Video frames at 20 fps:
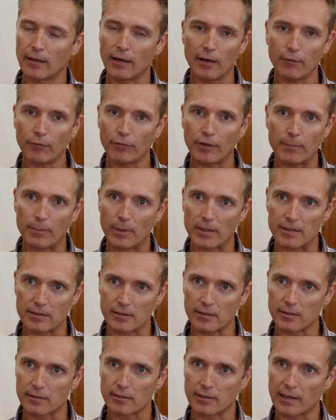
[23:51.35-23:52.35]
Every
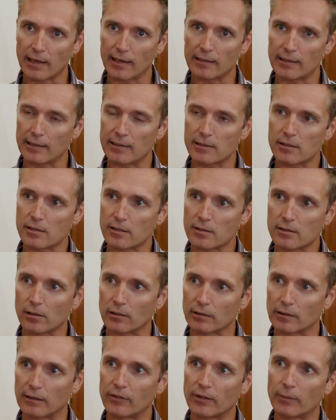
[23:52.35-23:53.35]
business today needs to
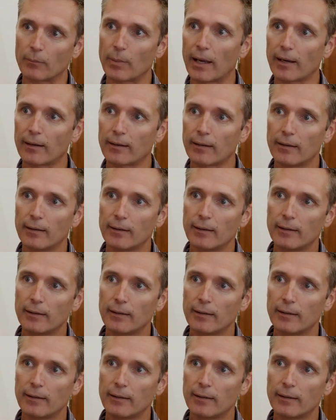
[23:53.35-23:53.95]
start giving back,